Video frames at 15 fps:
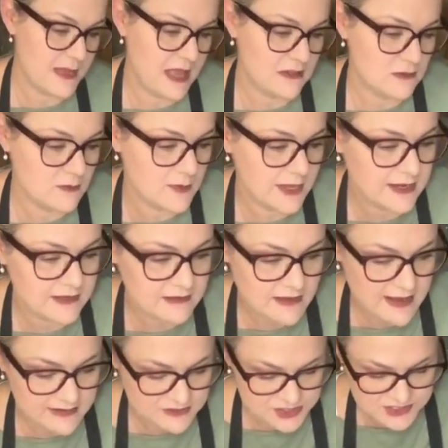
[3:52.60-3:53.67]
from
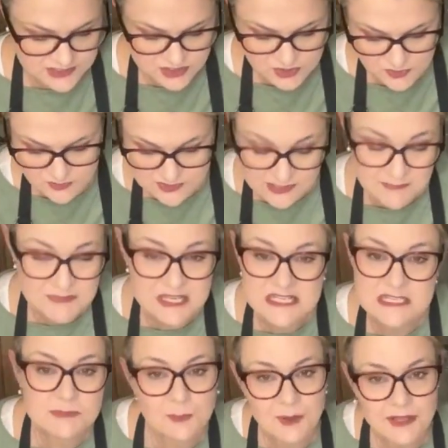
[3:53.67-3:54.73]
Halloween and just do
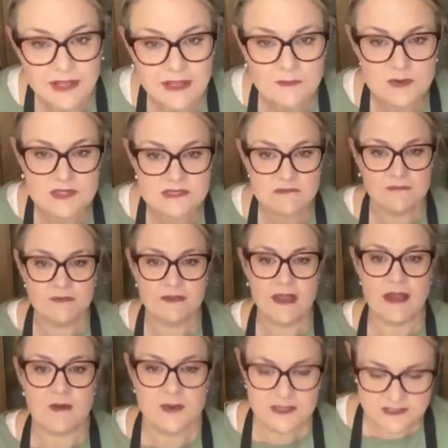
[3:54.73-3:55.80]
something springy with some
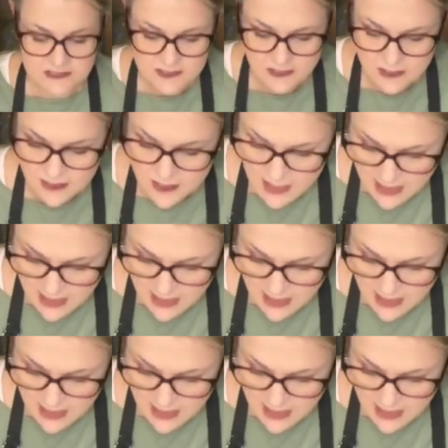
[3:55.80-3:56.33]
flowers.